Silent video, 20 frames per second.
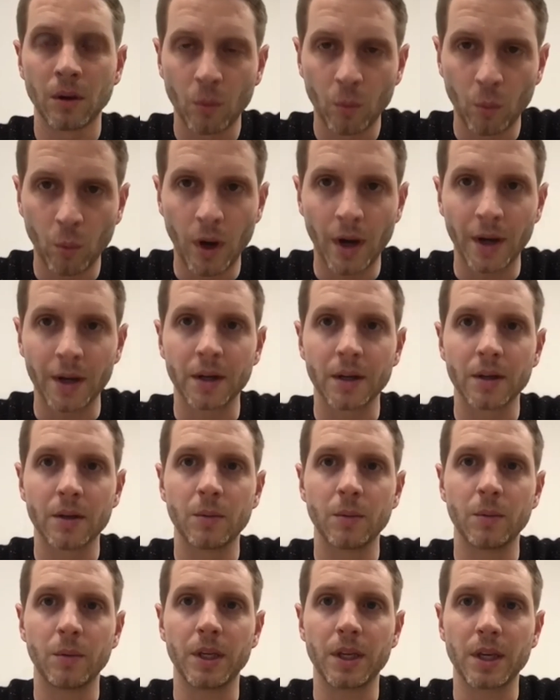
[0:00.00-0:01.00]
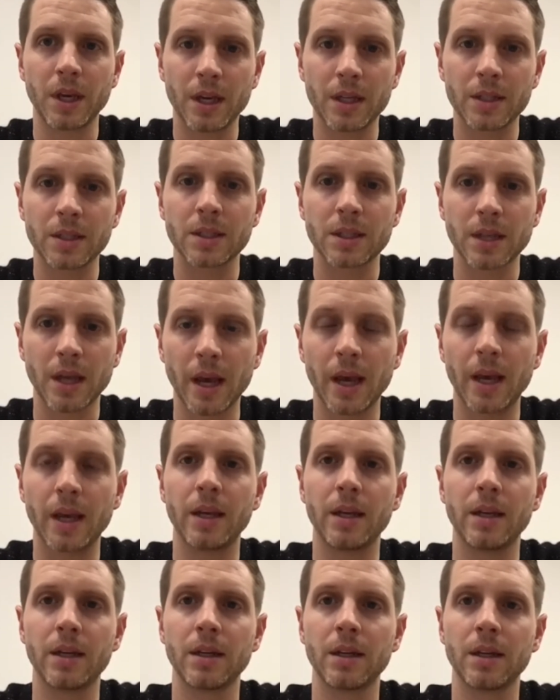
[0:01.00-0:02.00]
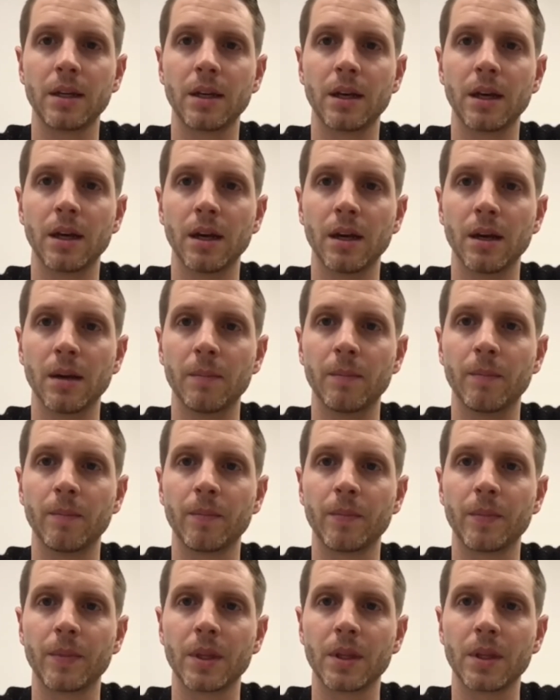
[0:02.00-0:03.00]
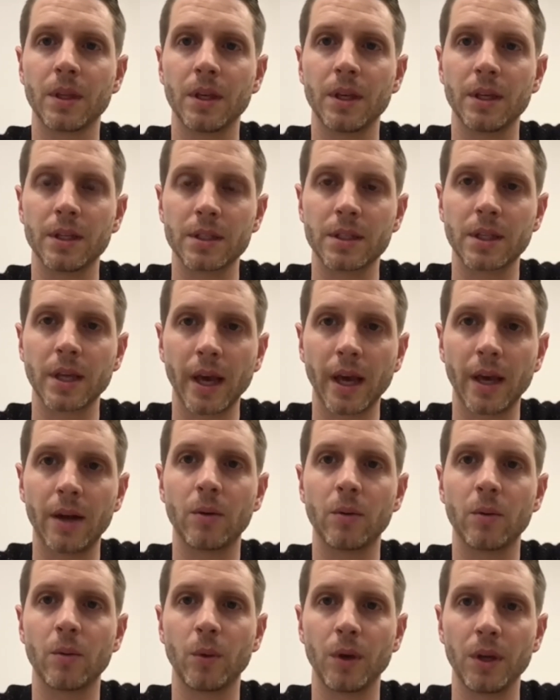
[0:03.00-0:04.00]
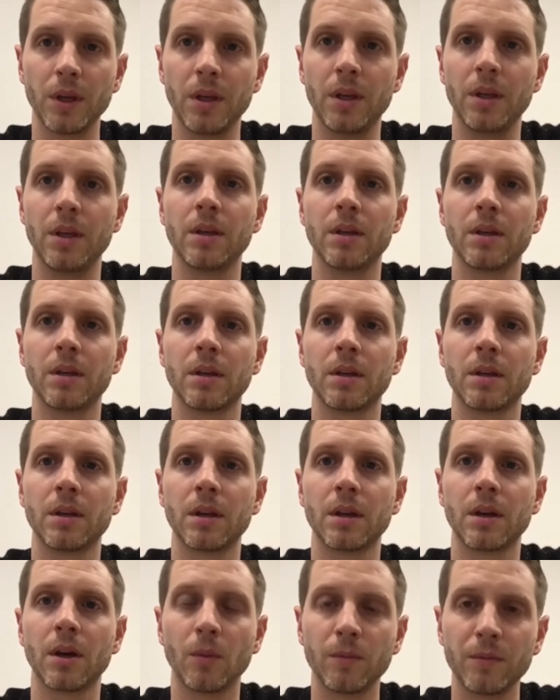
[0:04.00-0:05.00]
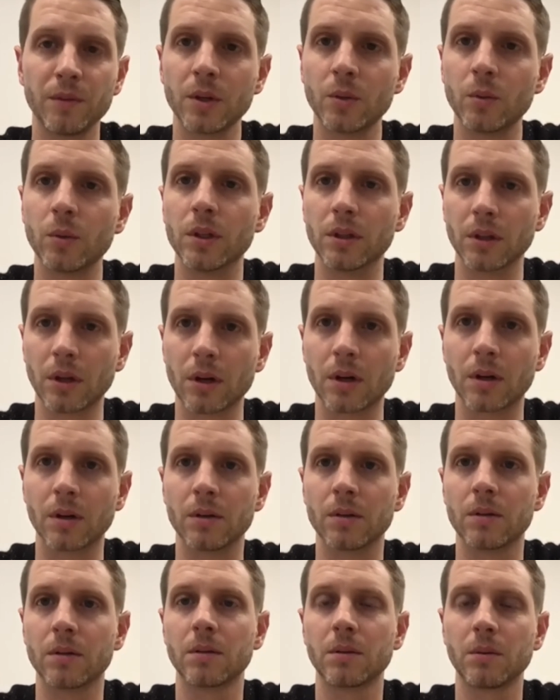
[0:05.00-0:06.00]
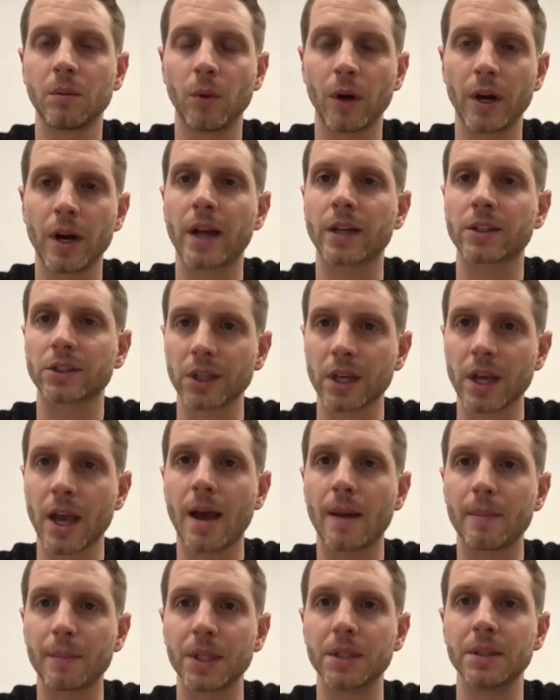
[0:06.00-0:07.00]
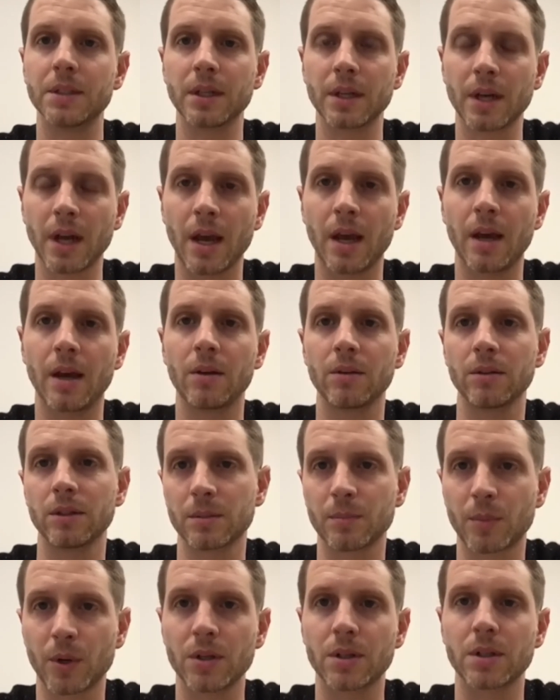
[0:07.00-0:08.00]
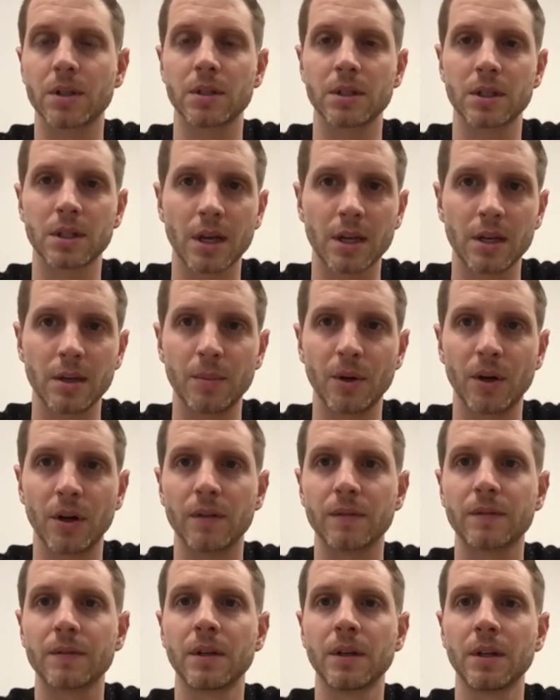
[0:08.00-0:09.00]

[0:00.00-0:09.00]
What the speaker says: What we can say is that we hopefully will learn what actually happened and how this person, Saipov,